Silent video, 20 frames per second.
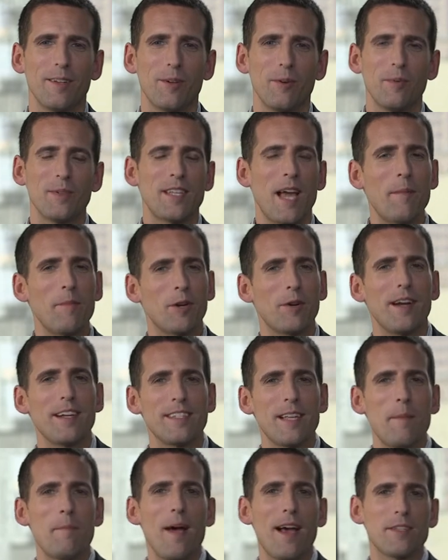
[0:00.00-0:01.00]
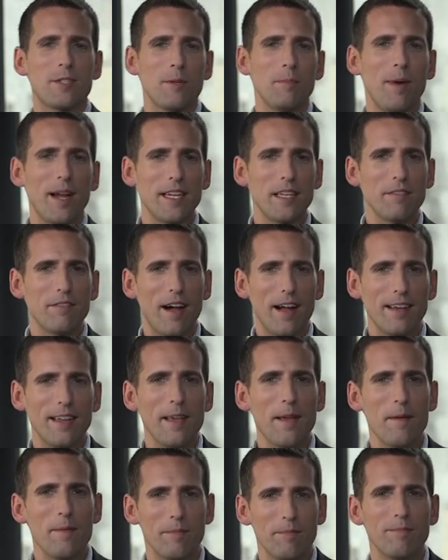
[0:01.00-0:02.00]
With Time of Grace, I'm Pastor Mike
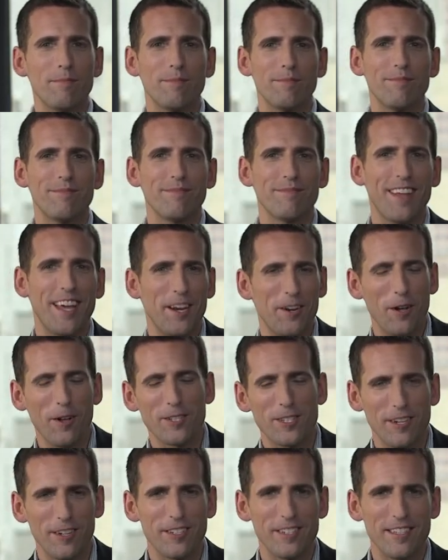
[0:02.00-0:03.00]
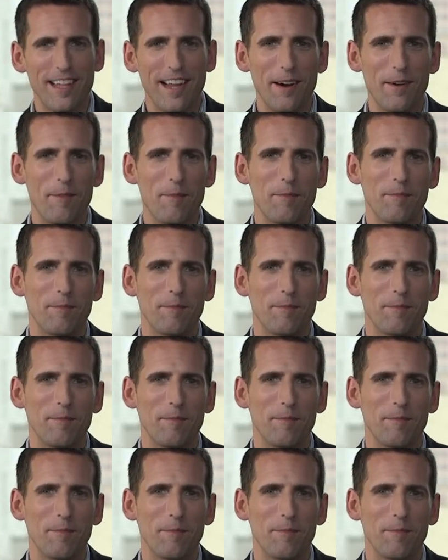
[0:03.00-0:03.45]
Novotny. And it all starts now.